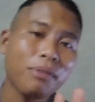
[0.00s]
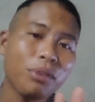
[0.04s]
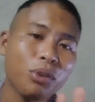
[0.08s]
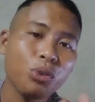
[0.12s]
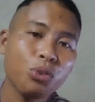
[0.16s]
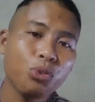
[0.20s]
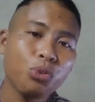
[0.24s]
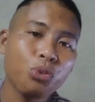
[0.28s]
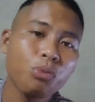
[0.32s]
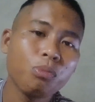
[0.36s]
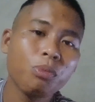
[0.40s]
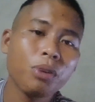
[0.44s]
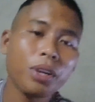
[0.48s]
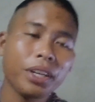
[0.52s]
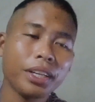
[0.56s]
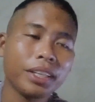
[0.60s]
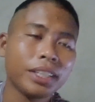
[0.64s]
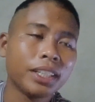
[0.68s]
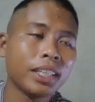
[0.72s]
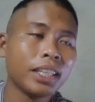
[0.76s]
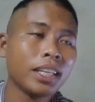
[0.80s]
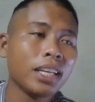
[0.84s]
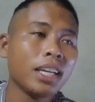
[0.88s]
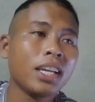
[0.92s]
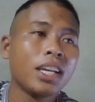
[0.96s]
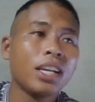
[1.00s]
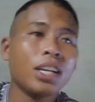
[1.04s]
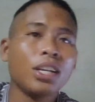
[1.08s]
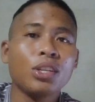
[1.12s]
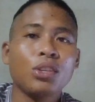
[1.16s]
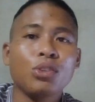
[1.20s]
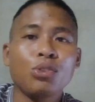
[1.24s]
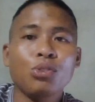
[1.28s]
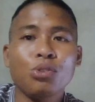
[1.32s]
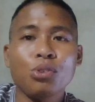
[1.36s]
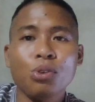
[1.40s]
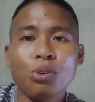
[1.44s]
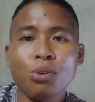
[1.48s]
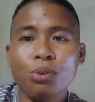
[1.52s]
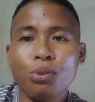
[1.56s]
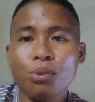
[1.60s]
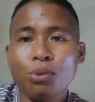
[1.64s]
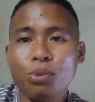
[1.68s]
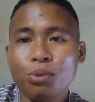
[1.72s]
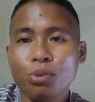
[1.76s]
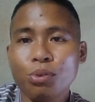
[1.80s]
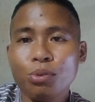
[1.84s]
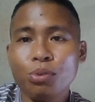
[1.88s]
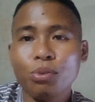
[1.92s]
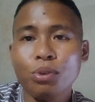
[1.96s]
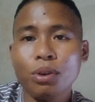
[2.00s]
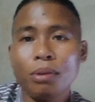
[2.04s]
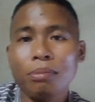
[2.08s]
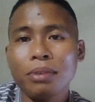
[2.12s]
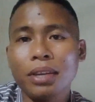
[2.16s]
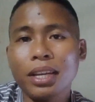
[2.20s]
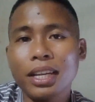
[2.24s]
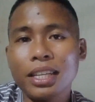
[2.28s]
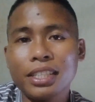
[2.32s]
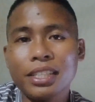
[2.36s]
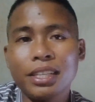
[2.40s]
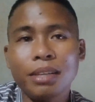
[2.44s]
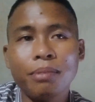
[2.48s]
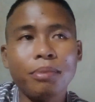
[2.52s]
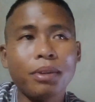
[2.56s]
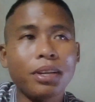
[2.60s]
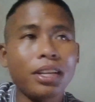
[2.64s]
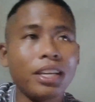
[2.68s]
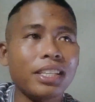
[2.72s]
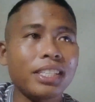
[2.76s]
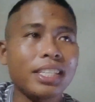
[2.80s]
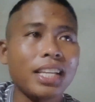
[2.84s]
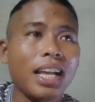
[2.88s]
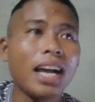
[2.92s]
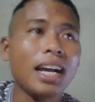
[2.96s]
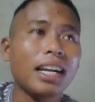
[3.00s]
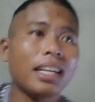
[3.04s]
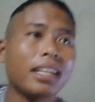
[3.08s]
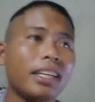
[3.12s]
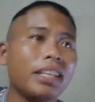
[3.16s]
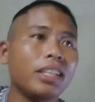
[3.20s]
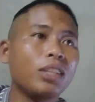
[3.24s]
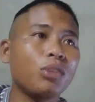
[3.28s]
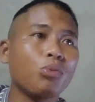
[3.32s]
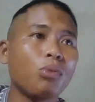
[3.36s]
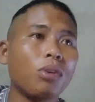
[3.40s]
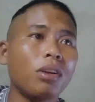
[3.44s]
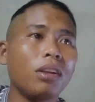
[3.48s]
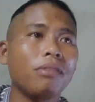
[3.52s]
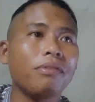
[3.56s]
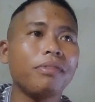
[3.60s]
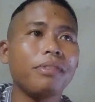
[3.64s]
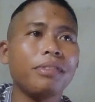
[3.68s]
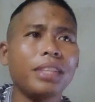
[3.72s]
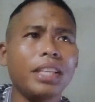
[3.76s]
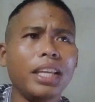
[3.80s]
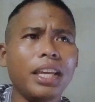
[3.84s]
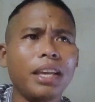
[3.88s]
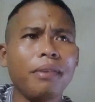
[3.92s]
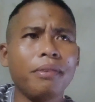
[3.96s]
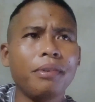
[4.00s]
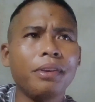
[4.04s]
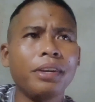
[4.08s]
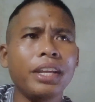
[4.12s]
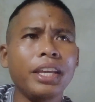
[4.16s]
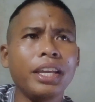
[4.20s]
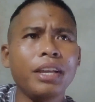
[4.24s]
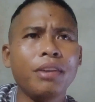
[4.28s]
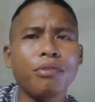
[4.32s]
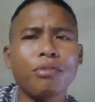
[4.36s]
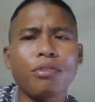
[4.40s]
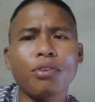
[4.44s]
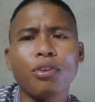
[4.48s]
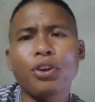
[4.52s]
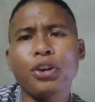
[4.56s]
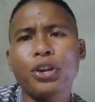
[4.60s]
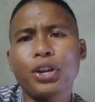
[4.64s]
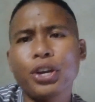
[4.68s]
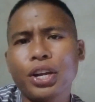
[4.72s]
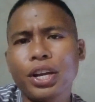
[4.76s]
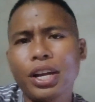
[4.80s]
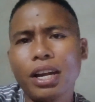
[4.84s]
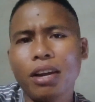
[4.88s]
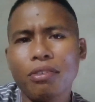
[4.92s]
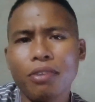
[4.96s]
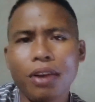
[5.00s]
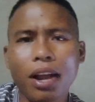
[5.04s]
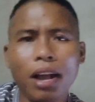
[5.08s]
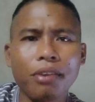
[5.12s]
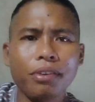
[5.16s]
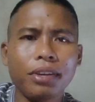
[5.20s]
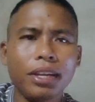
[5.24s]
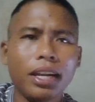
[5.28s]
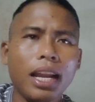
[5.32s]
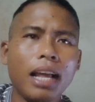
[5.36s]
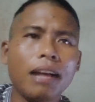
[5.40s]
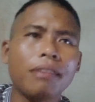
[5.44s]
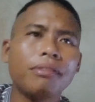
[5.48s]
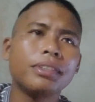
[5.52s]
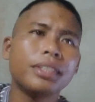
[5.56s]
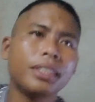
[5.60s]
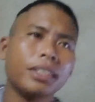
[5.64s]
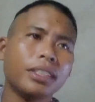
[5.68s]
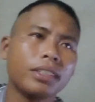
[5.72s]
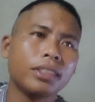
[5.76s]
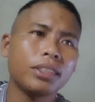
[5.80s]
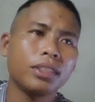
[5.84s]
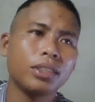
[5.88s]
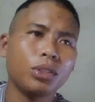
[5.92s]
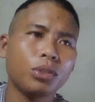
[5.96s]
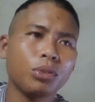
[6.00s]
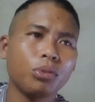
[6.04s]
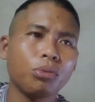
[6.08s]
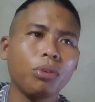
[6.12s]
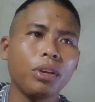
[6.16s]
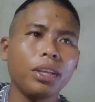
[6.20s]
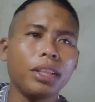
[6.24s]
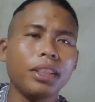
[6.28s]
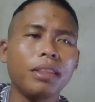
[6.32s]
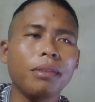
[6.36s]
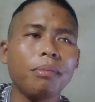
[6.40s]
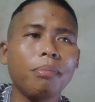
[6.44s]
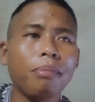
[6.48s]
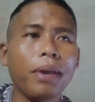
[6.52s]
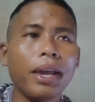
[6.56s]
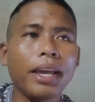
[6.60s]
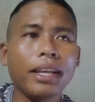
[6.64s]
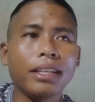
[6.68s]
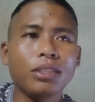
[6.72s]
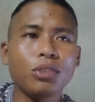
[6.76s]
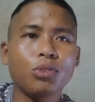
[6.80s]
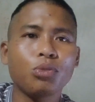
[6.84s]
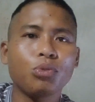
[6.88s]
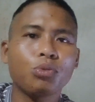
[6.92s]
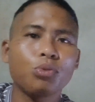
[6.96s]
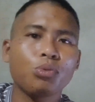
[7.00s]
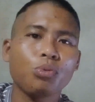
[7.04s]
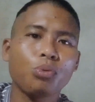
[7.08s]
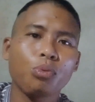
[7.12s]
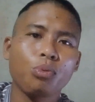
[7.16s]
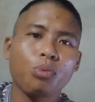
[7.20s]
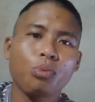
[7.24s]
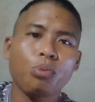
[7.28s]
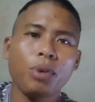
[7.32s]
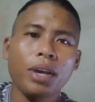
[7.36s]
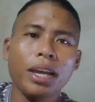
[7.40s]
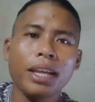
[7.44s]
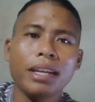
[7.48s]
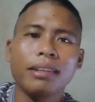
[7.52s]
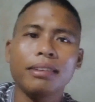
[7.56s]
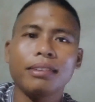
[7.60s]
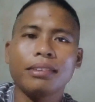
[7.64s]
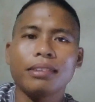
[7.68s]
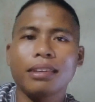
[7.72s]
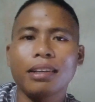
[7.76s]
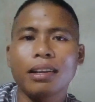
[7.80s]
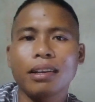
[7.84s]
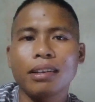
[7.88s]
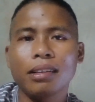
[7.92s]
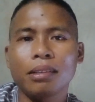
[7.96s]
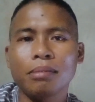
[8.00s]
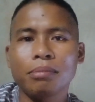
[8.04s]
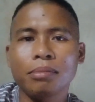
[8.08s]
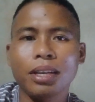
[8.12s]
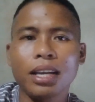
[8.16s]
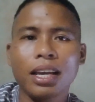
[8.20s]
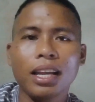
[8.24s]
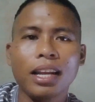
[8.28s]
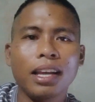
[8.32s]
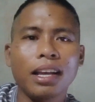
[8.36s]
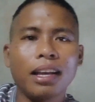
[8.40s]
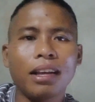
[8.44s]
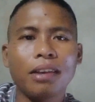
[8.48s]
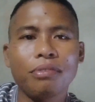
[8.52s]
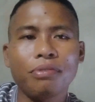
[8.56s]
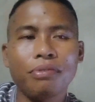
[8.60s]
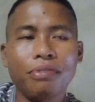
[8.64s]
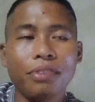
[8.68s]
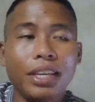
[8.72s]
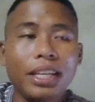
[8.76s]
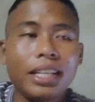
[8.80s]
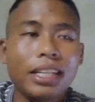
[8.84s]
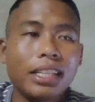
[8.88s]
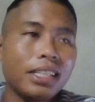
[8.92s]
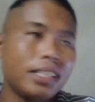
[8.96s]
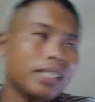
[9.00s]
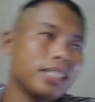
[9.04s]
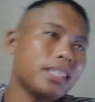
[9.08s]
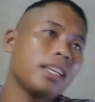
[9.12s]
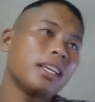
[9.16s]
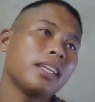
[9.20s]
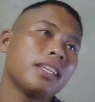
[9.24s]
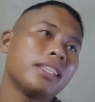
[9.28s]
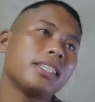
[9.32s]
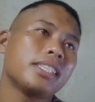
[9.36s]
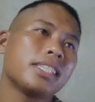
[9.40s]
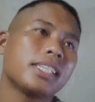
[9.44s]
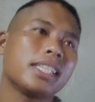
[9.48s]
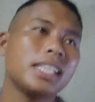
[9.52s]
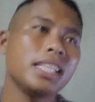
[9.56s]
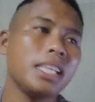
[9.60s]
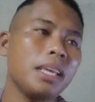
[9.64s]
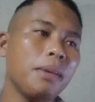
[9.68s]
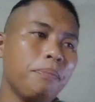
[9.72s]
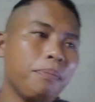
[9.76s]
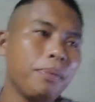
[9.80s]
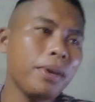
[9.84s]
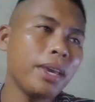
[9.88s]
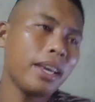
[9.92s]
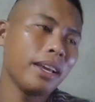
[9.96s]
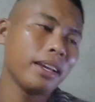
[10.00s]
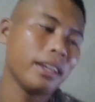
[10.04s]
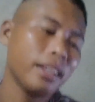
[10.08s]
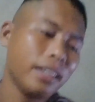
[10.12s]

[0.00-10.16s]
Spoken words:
YouTuber. So I'm gonna sleep at exactly 12 in the evening or around 11. So it depends when I'm gonna feel sleepy.